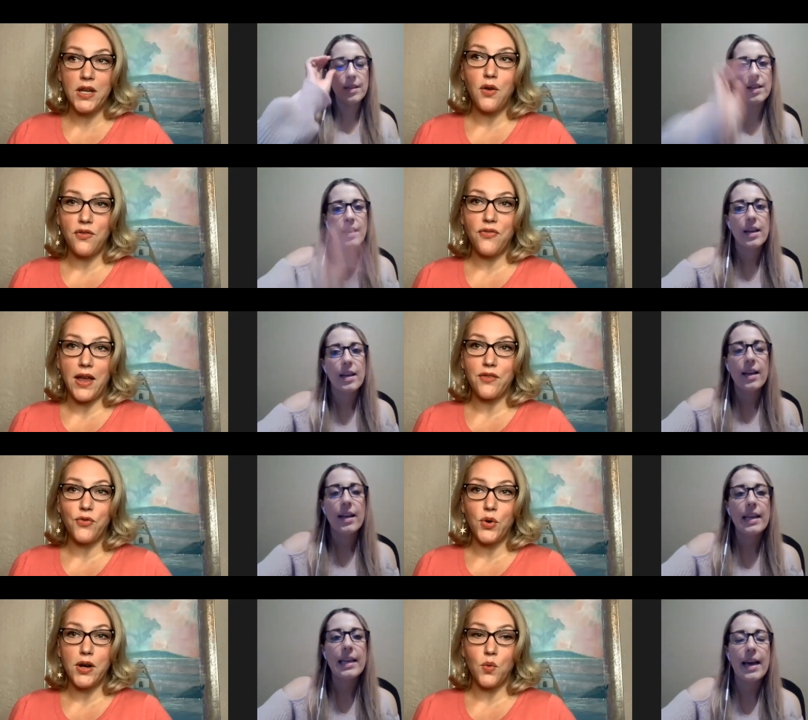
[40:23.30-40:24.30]
Speaker 1: don't fight
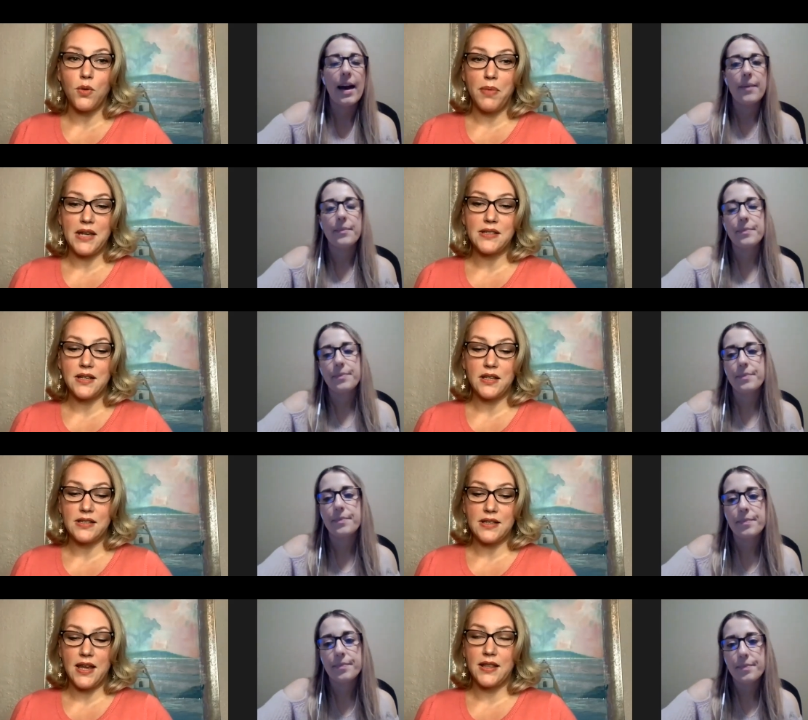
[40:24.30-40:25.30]
for it, yeah. we're basically
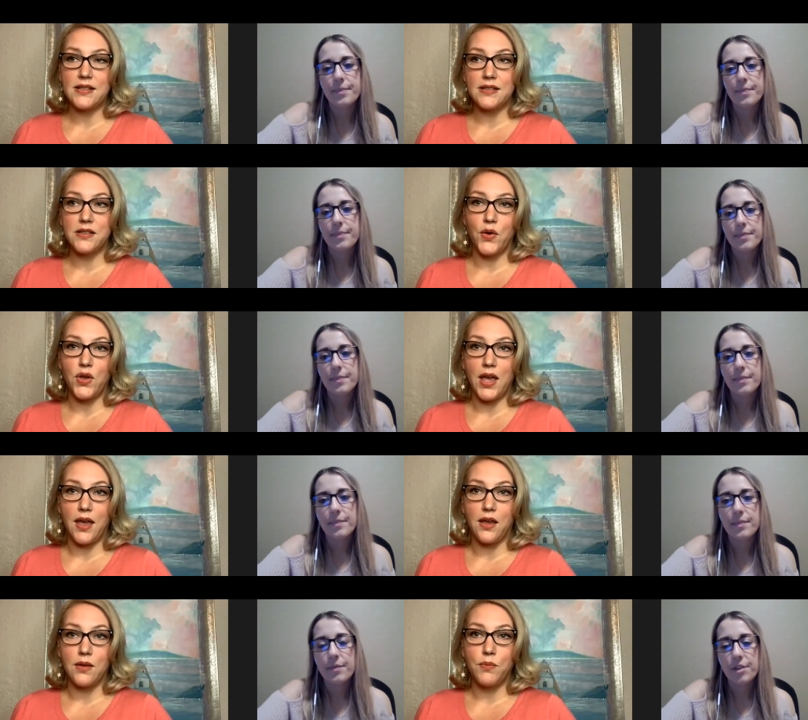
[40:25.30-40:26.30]
saying this is
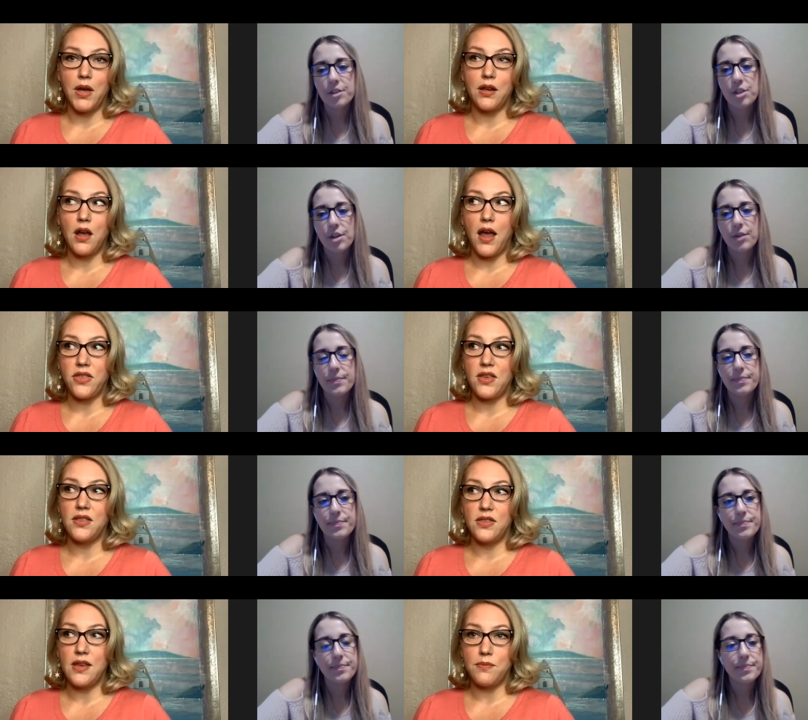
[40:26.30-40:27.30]
okay. For but sure. I think
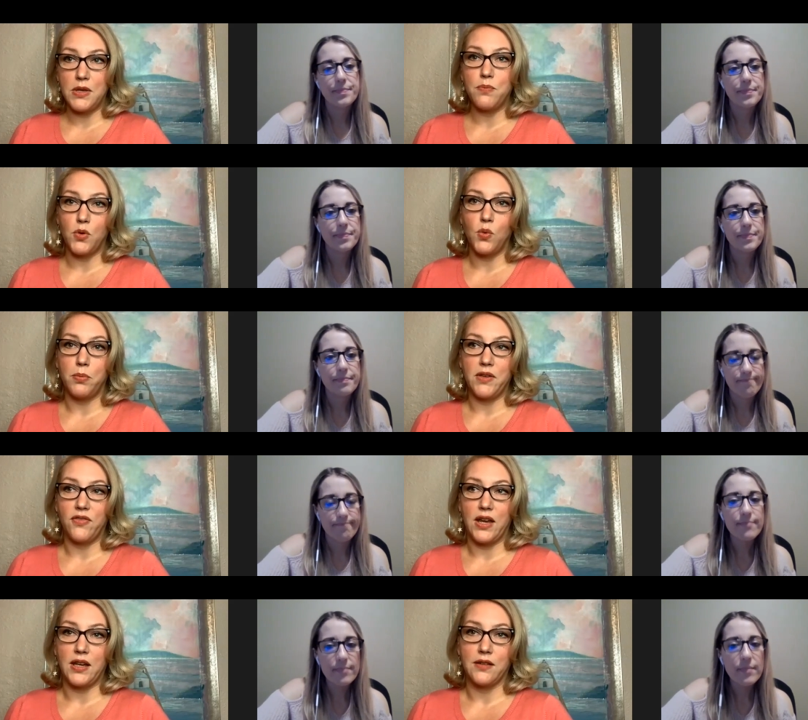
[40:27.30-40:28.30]
that people will be
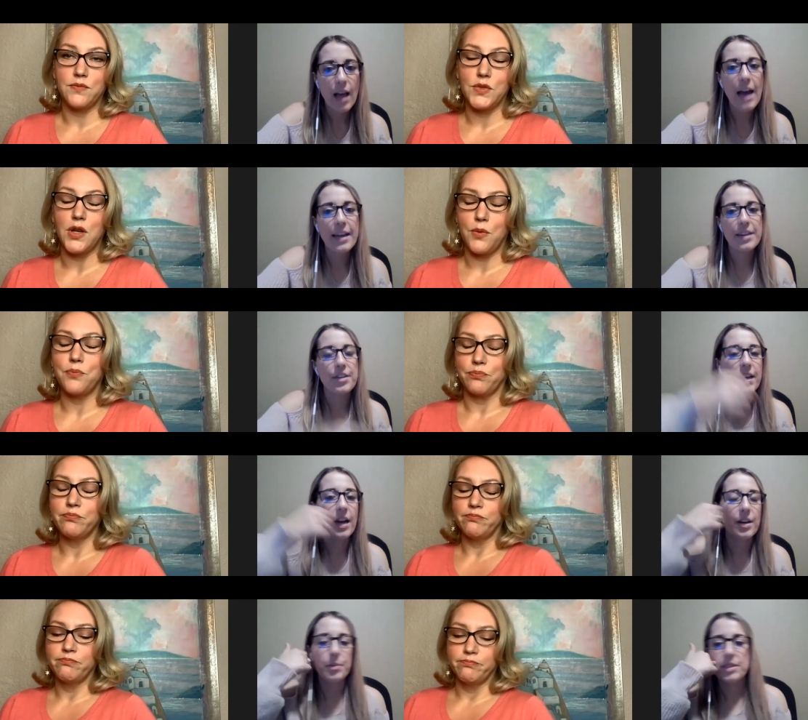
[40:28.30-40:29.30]
fighting. So. I agree
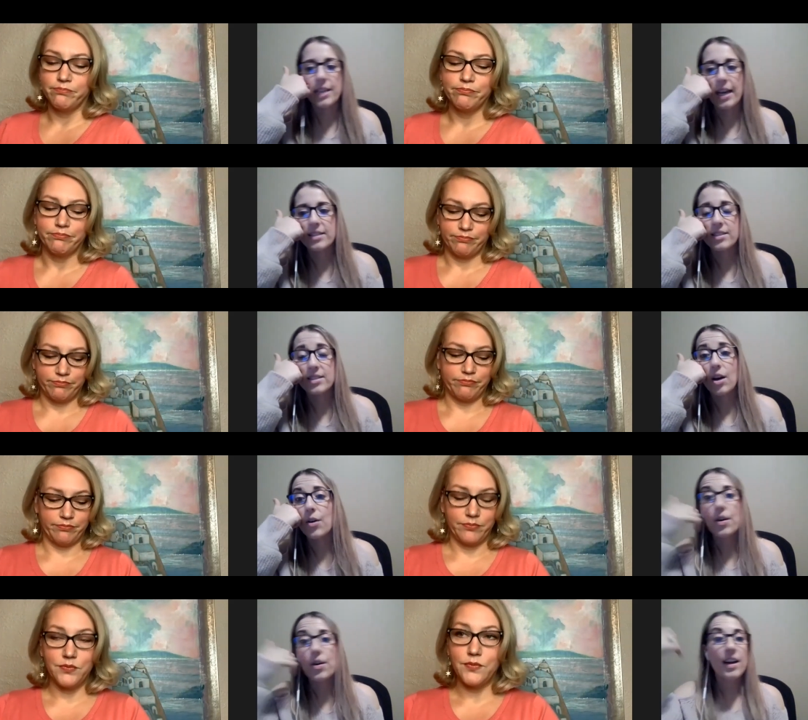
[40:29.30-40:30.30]
Speaker 2: 100%.
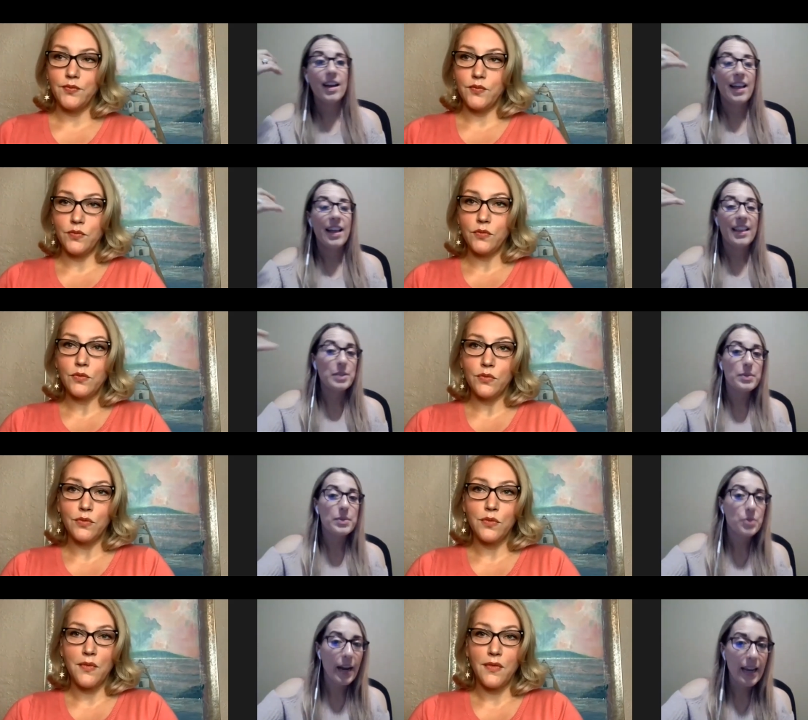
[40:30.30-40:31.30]
So this
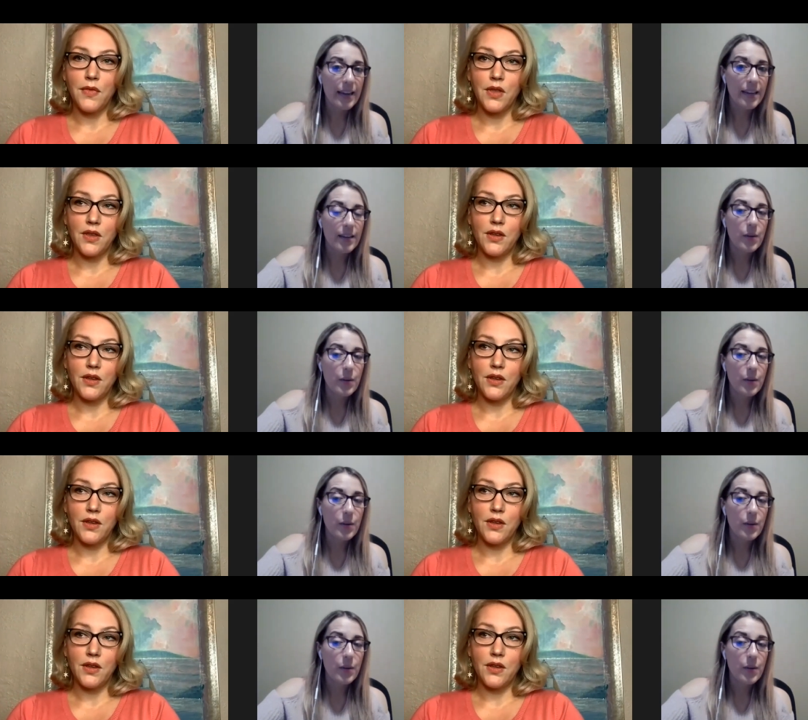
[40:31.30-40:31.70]
was great.